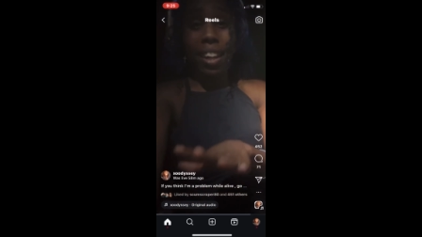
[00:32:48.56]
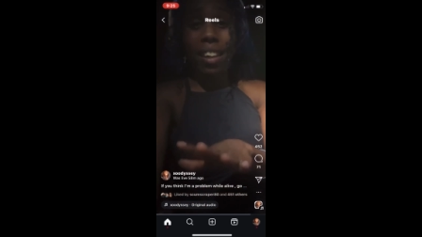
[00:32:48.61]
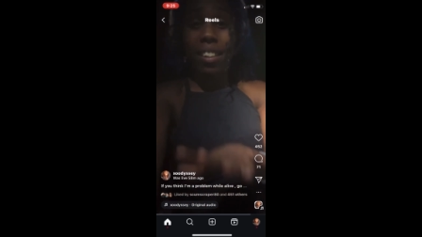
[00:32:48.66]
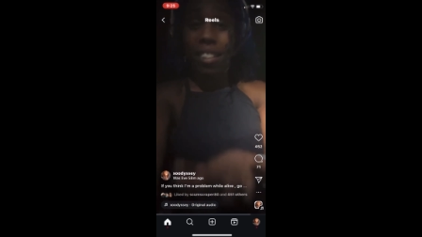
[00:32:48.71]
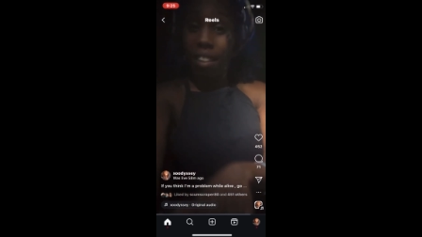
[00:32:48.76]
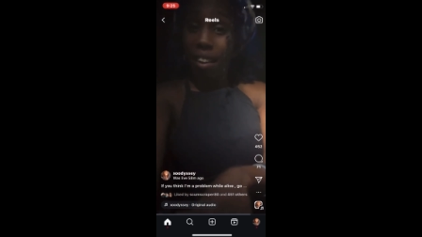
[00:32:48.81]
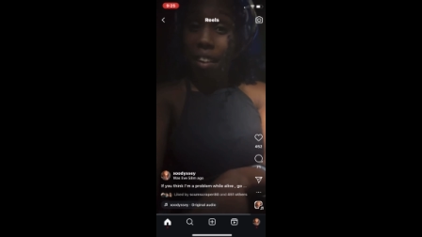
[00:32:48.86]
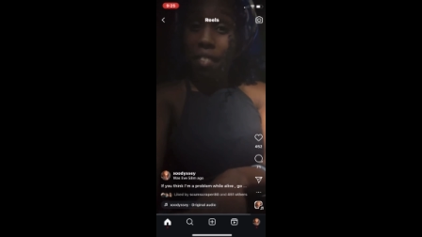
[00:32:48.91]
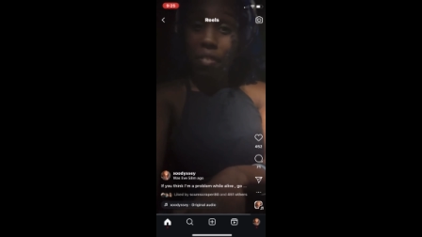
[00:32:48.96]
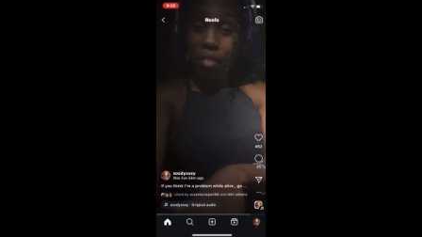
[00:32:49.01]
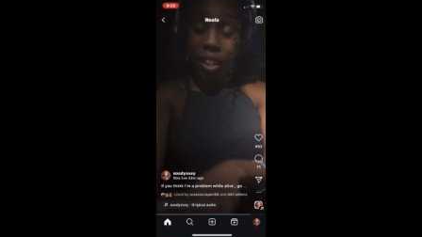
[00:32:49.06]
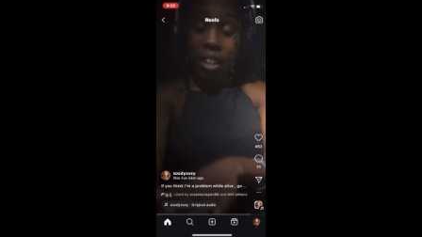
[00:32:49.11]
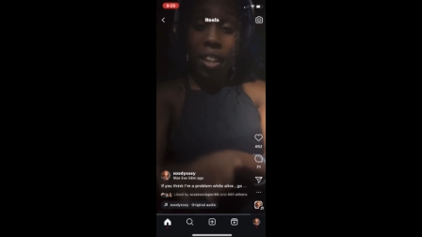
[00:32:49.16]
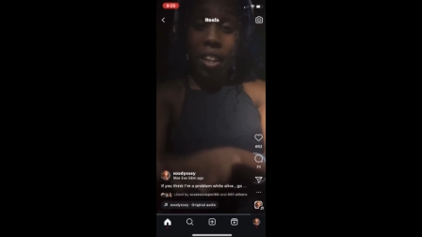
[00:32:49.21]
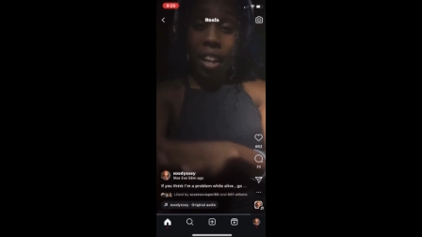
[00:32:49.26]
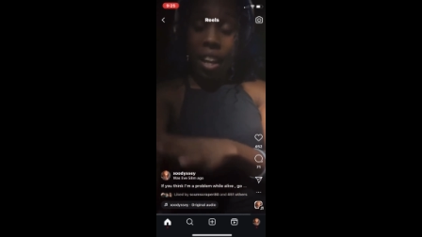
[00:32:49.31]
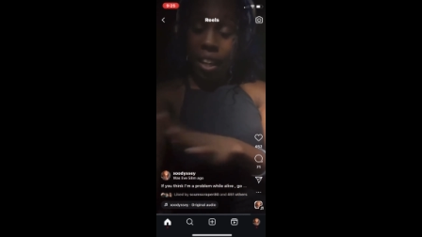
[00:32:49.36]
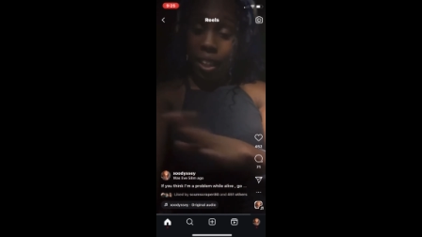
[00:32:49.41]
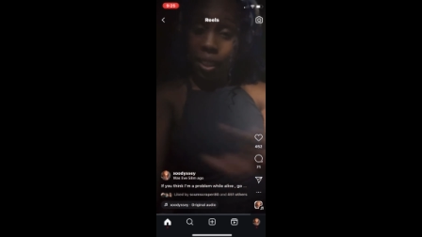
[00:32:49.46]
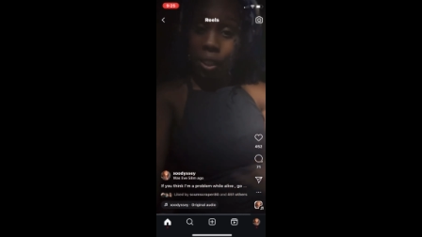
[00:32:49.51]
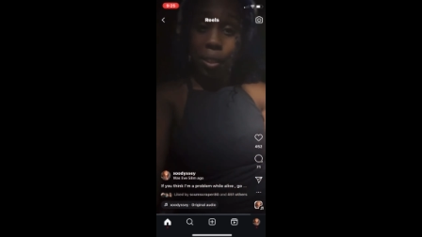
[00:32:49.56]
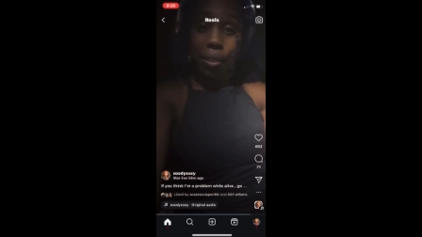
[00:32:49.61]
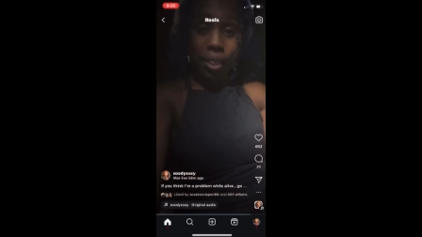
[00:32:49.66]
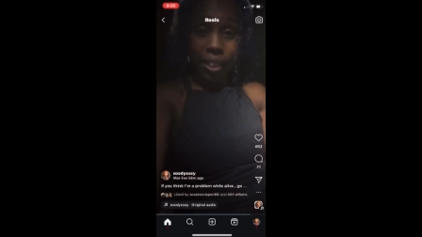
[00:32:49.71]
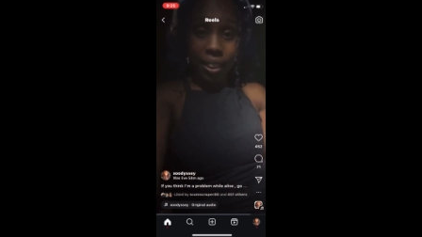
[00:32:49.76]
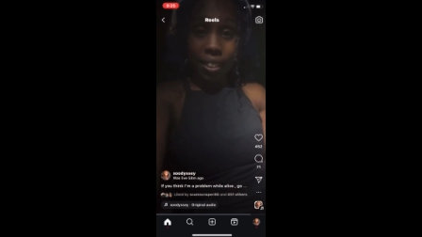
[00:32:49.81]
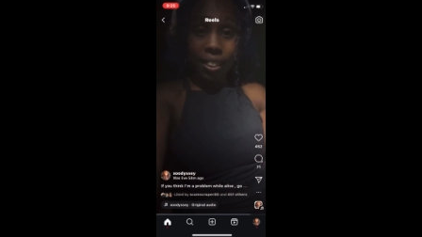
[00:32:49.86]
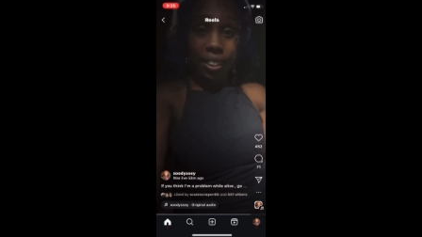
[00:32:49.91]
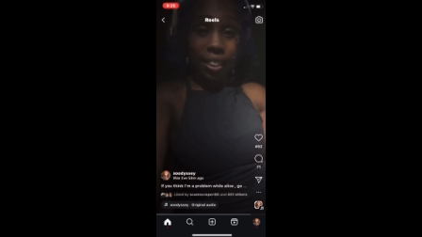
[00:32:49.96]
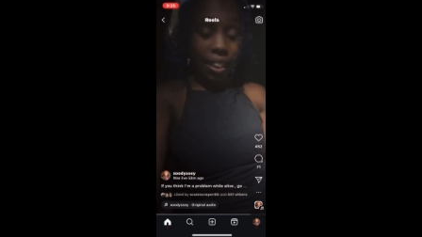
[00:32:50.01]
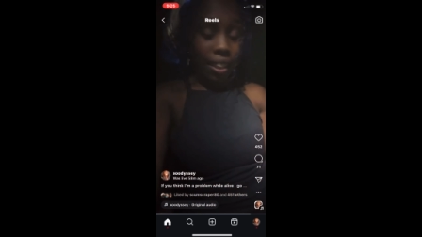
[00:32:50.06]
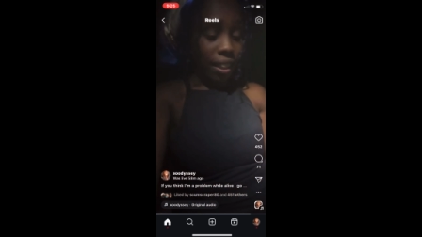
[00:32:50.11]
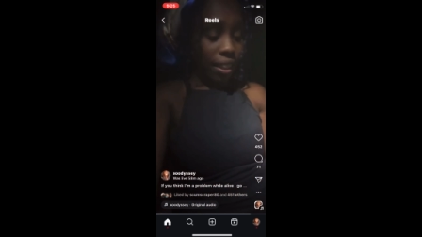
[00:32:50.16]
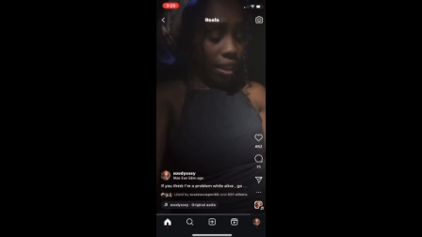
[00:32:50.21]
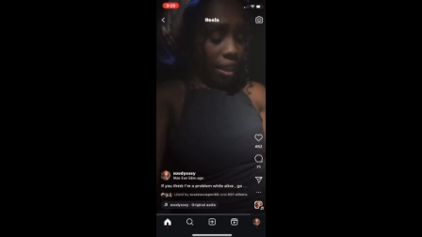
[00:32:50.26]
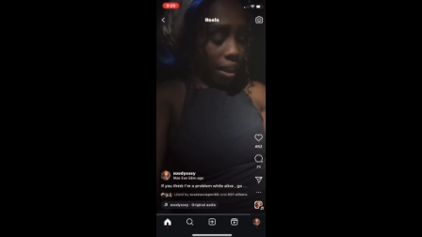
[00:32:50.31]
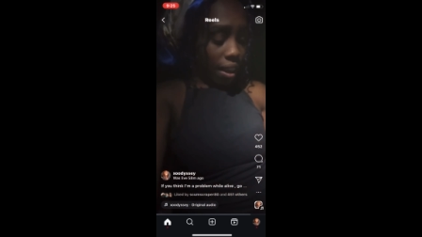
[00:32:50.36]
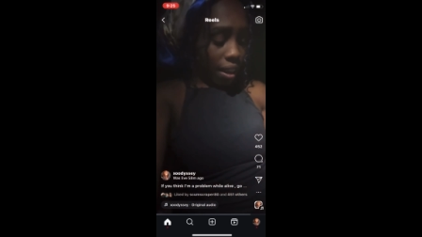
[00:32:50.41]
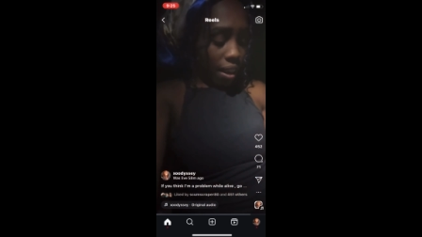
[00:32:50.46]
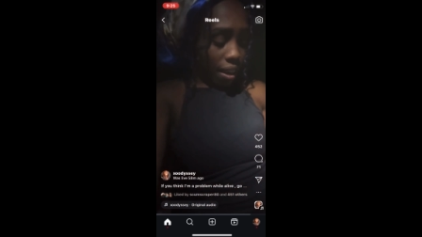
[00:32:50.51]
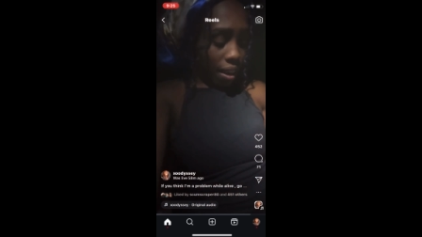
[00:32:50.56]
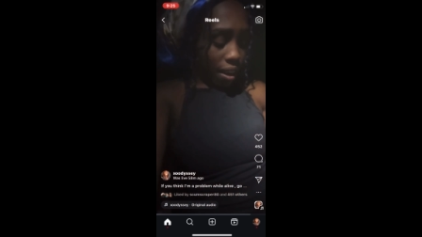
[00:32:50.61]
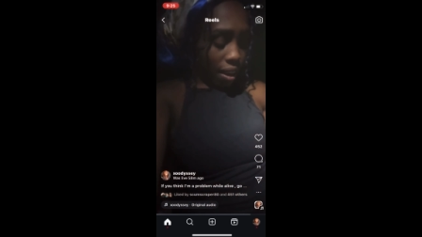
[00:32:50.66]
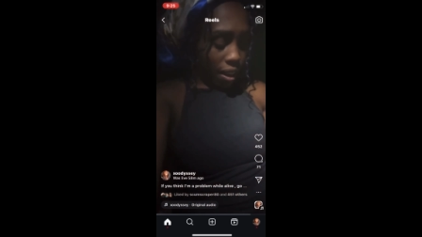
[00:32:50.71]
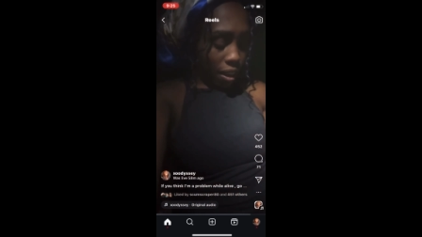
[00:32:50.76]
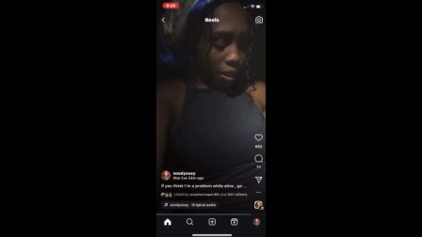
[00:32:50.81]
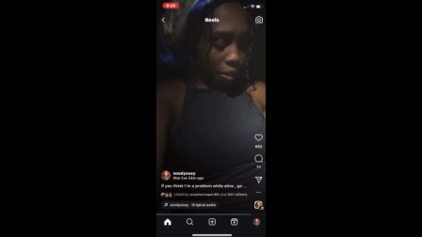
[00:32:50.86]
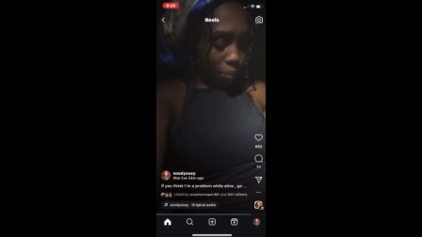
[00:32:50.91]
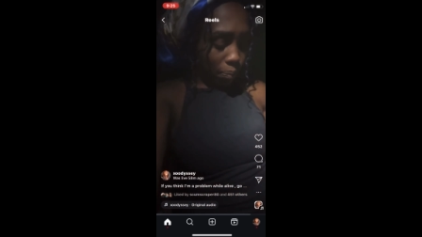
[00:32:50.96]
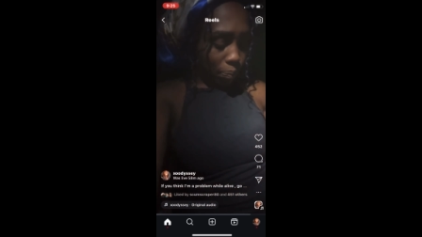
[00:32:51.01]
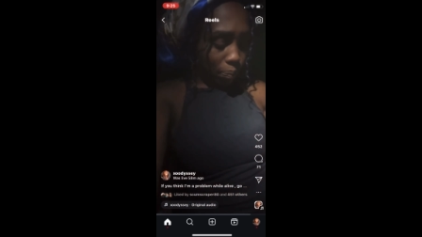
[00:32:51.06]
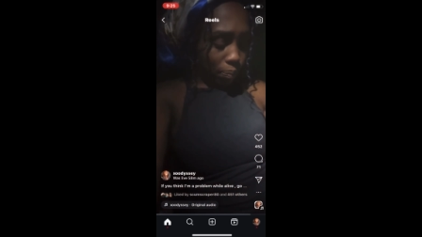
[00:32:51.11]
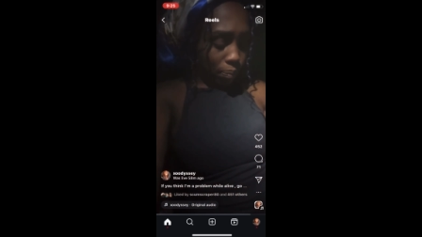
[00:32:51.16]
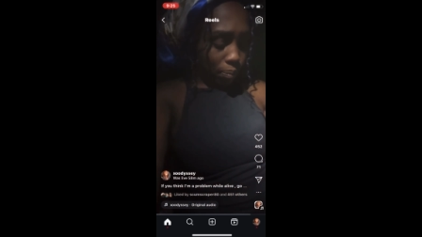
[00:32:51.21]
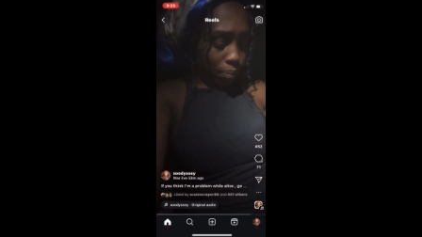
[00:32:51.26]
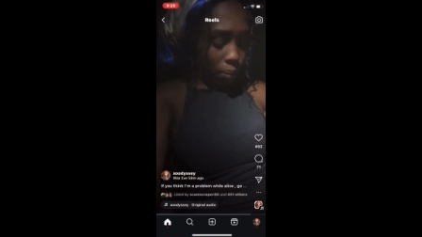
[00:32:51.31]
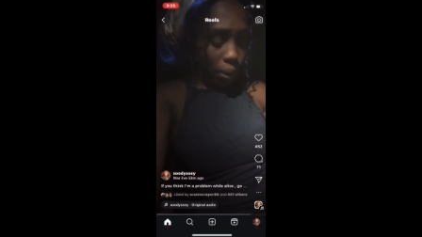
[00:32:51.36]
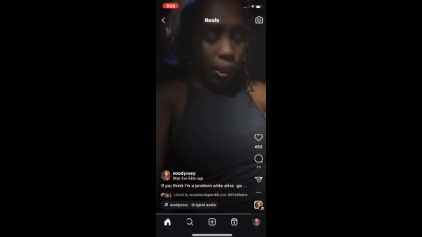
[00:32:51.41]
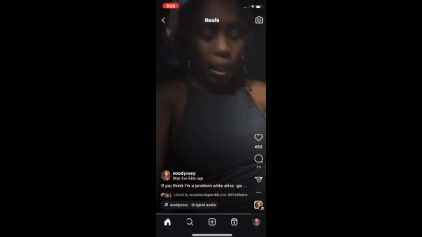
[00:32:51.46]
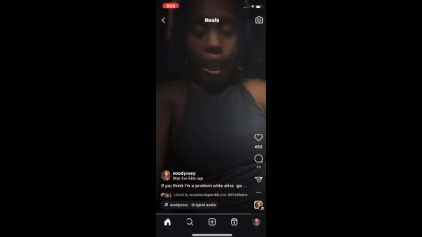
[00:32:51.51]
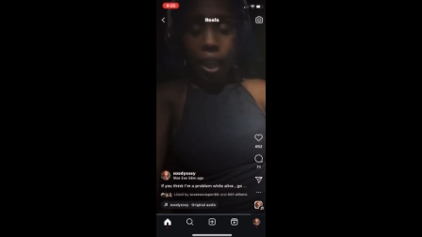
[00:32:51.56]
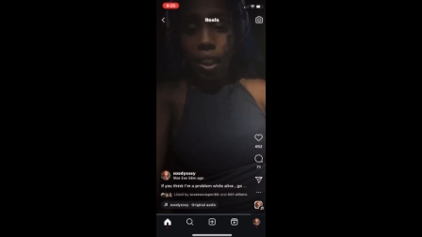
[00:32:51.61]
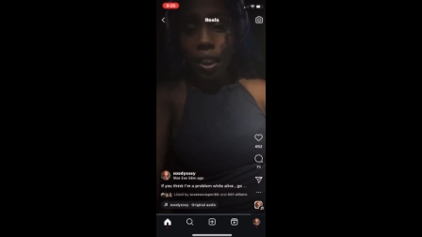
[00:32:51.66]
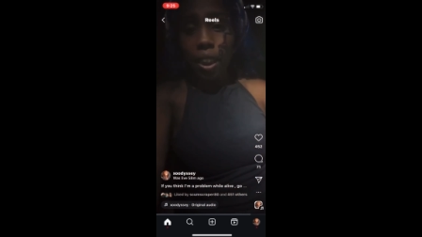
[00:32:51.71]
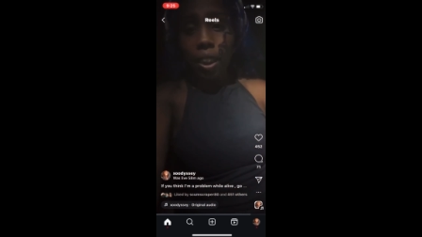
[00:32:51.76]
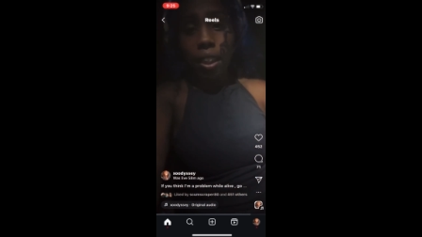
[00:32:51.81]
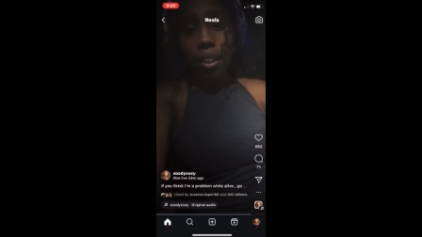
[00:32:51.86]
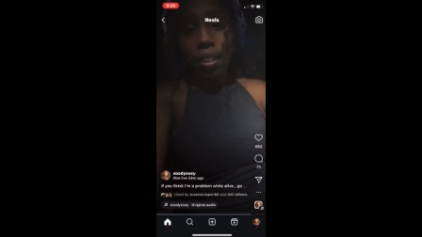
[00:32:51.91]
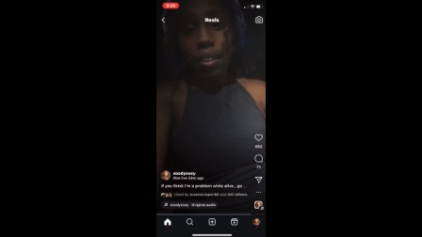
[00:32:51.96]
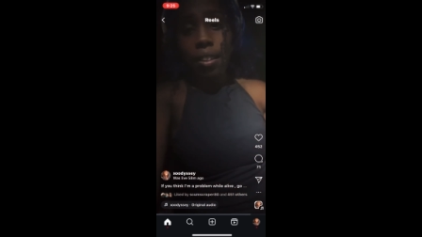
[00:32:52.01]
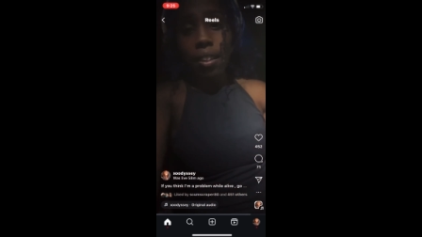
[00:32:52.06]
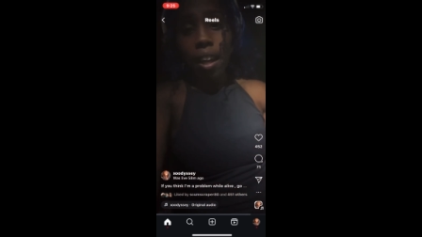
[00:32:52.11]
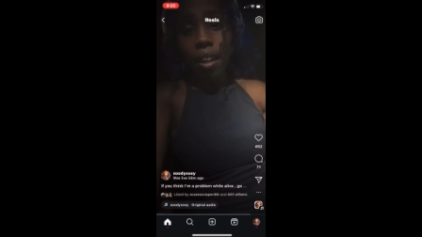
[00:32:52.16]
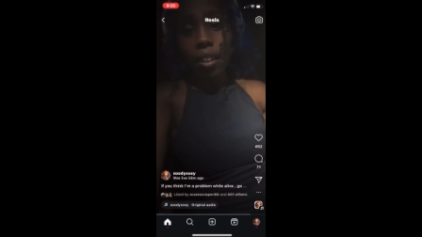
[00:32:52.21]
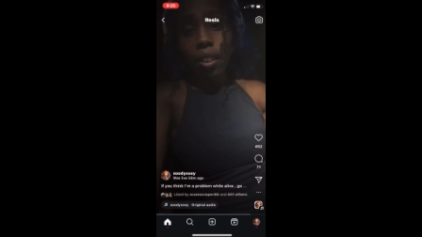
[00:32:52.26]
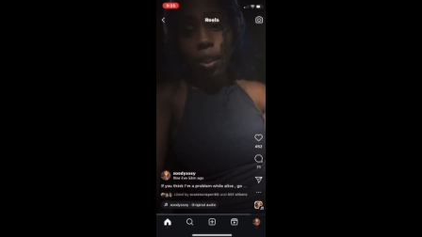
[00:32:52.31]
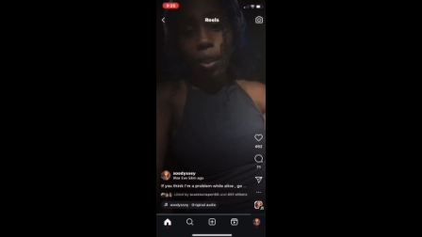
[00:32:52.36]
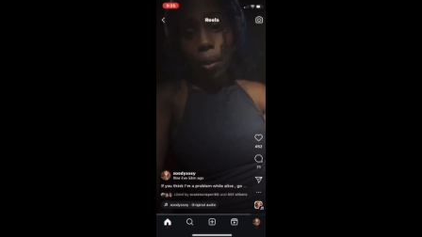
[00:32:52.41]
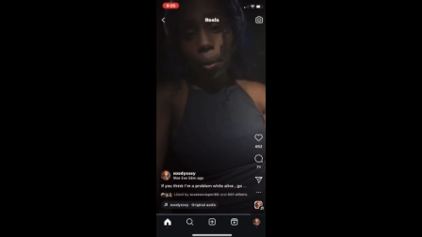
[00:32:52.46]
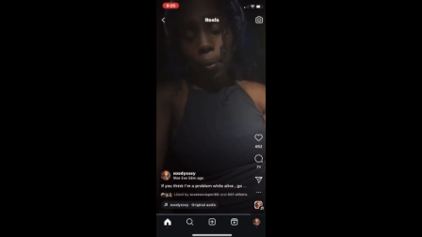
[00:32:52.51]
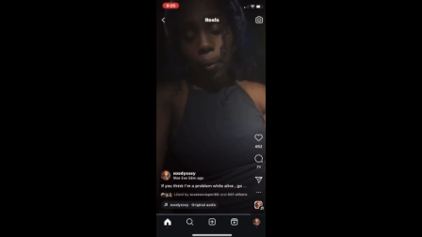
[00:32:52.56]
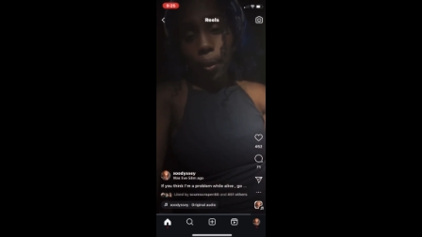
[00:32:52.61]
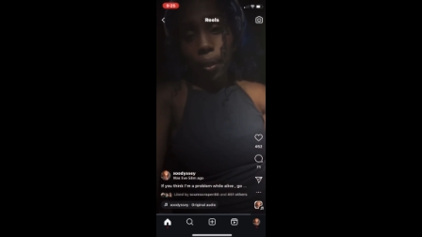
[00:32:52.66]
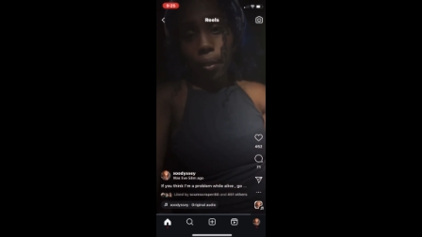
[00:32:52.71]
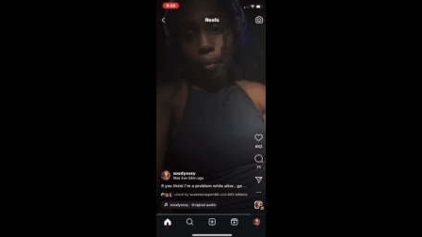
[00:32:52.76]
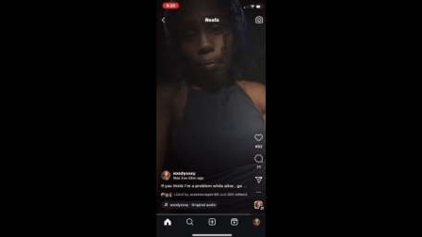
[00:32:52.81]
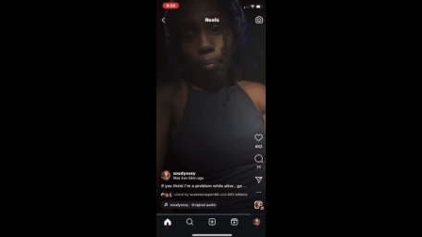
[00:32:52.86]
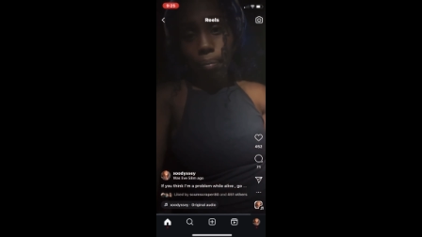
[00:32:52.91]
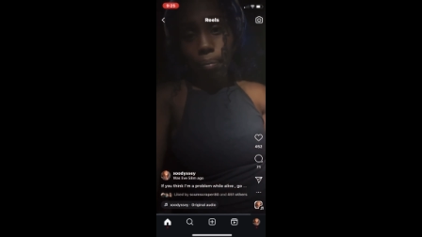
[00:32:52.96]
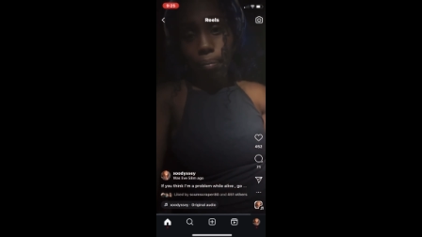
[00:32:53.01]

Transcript: We got enough, as you can see. But that shit is not a joke.